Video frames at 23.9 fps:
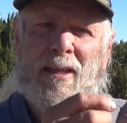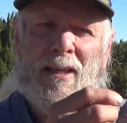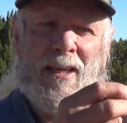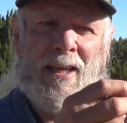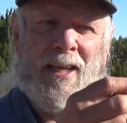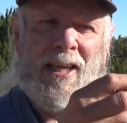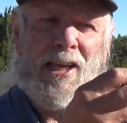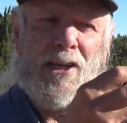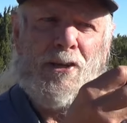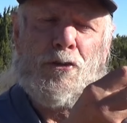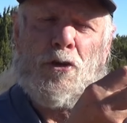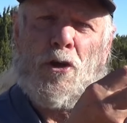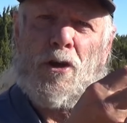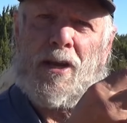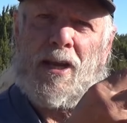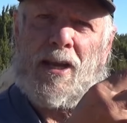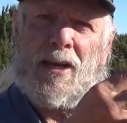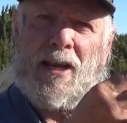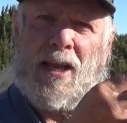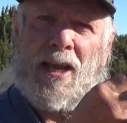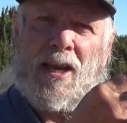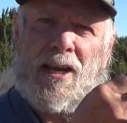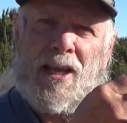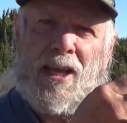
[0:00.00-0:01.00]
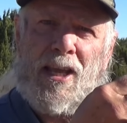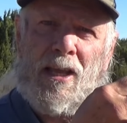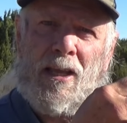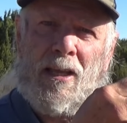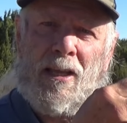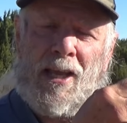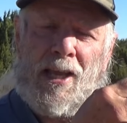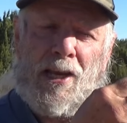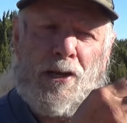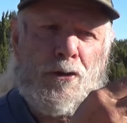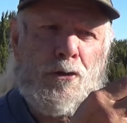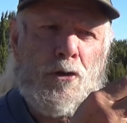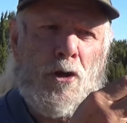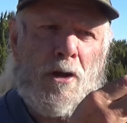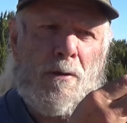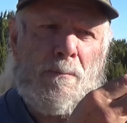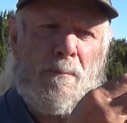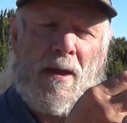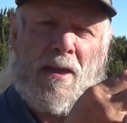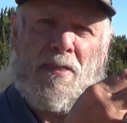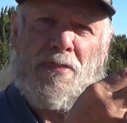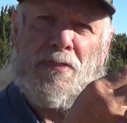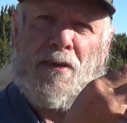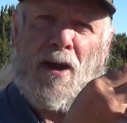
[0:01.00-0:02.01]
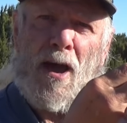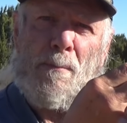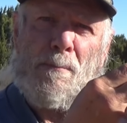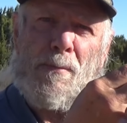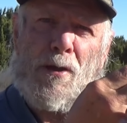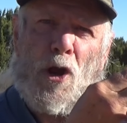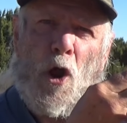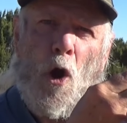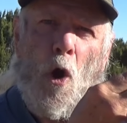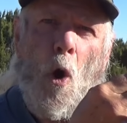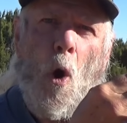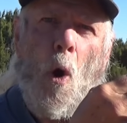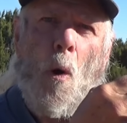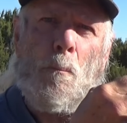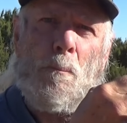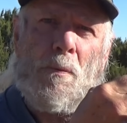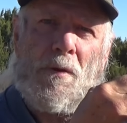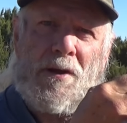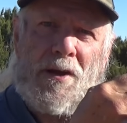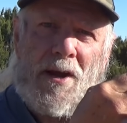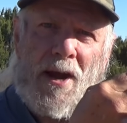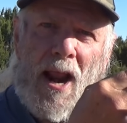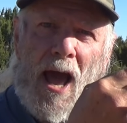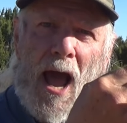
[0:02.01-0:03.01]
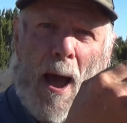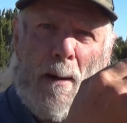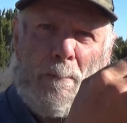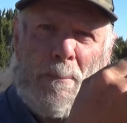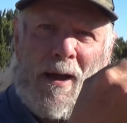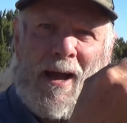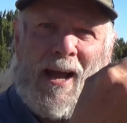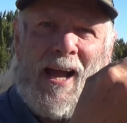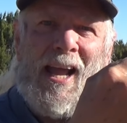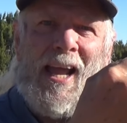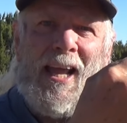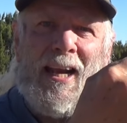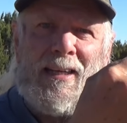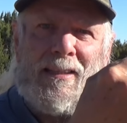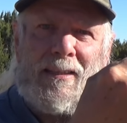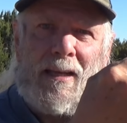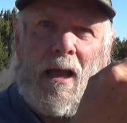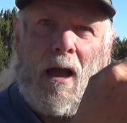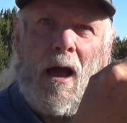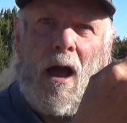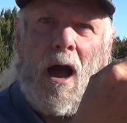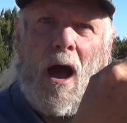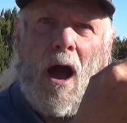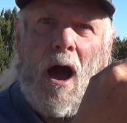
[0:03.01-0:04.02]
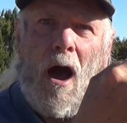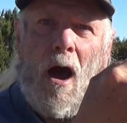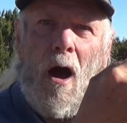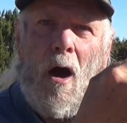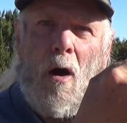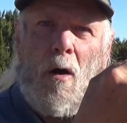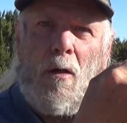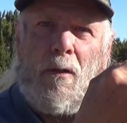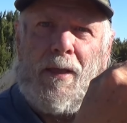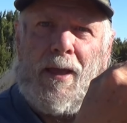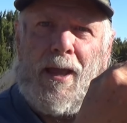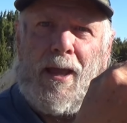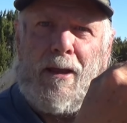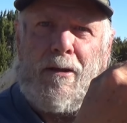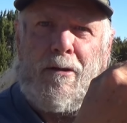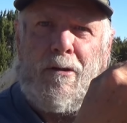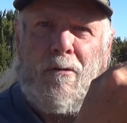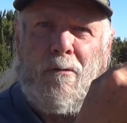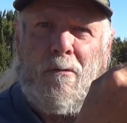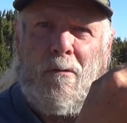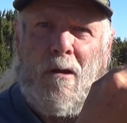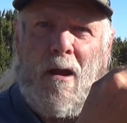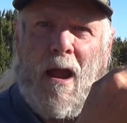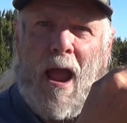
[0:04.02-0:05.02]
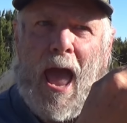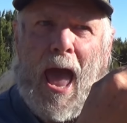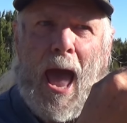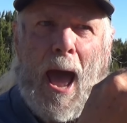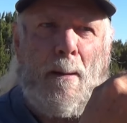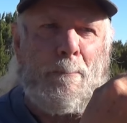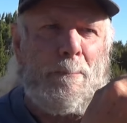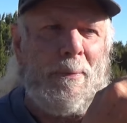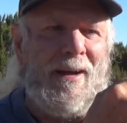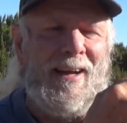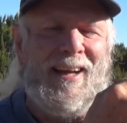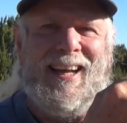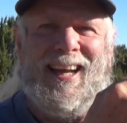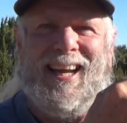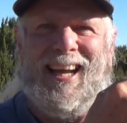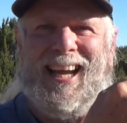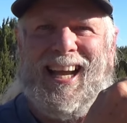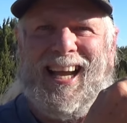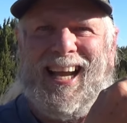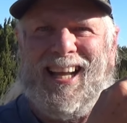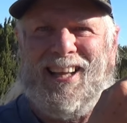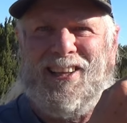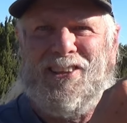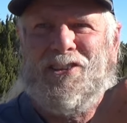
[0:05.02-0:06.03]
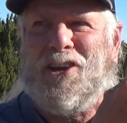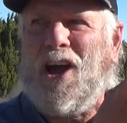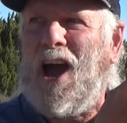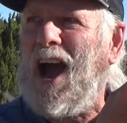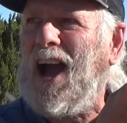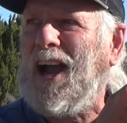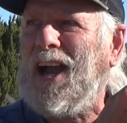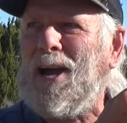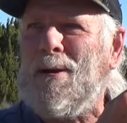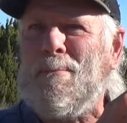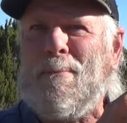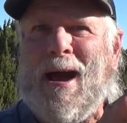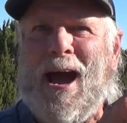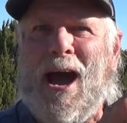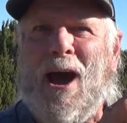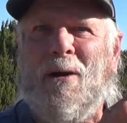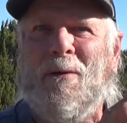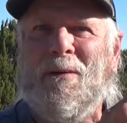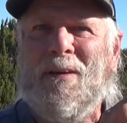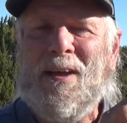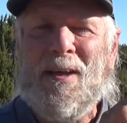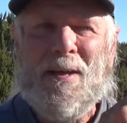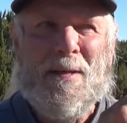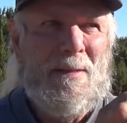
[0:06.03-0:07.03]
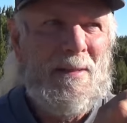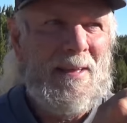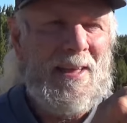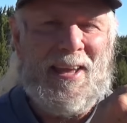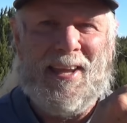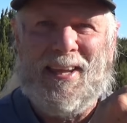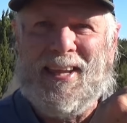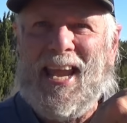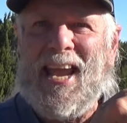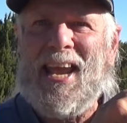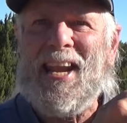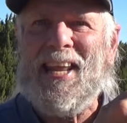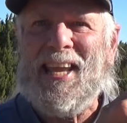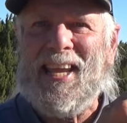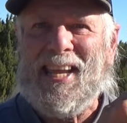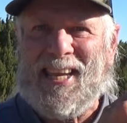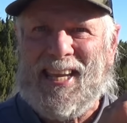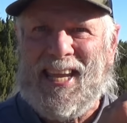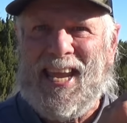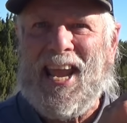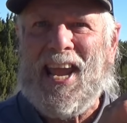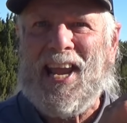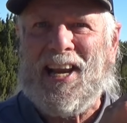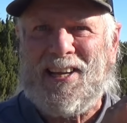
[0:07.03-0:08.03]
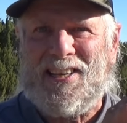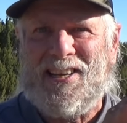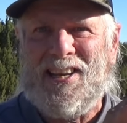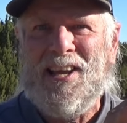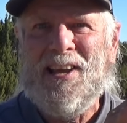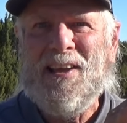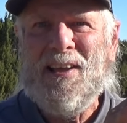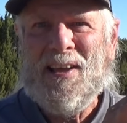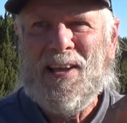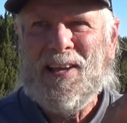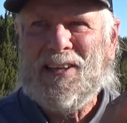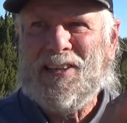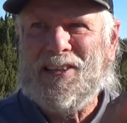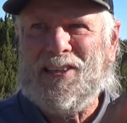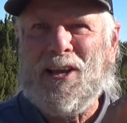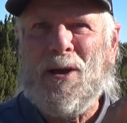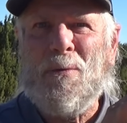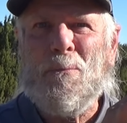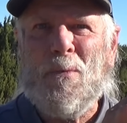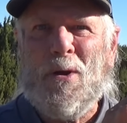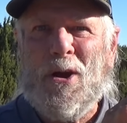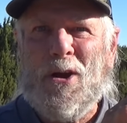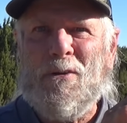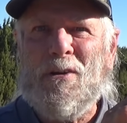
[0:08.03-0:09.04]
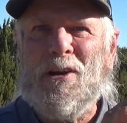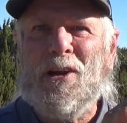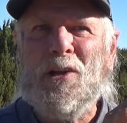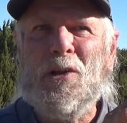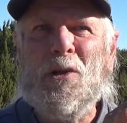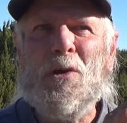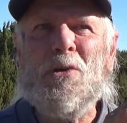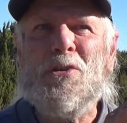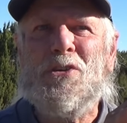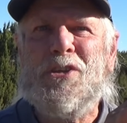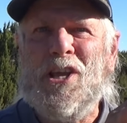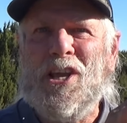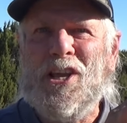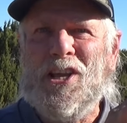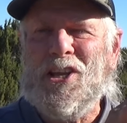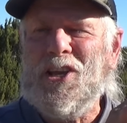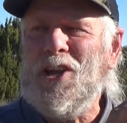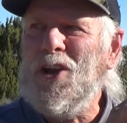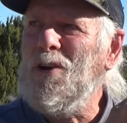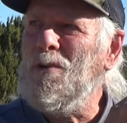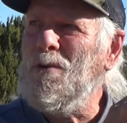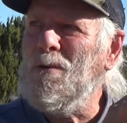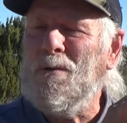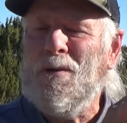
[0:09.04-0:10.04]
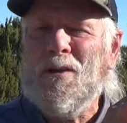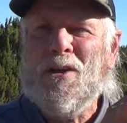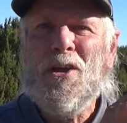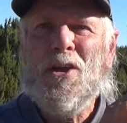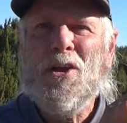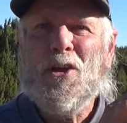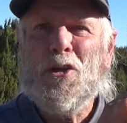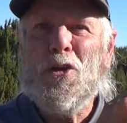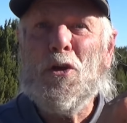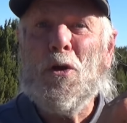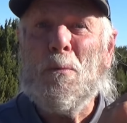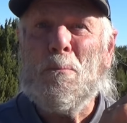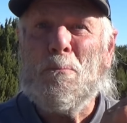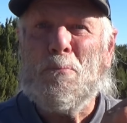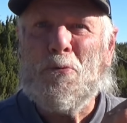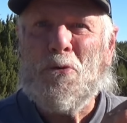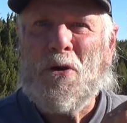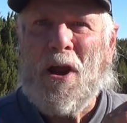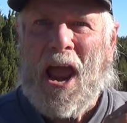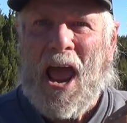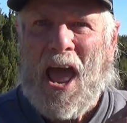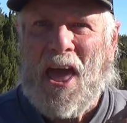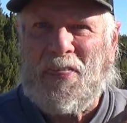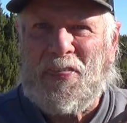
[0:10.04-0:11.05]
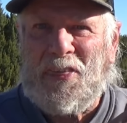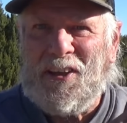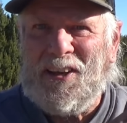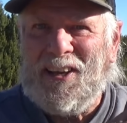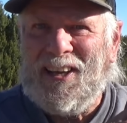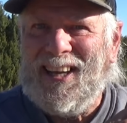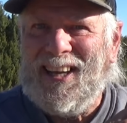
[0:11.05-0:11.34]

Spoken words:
He took it and he took my thumb and opened it up. And it's like, holy crap! I talk about getting kicked somewhere and losing your breath.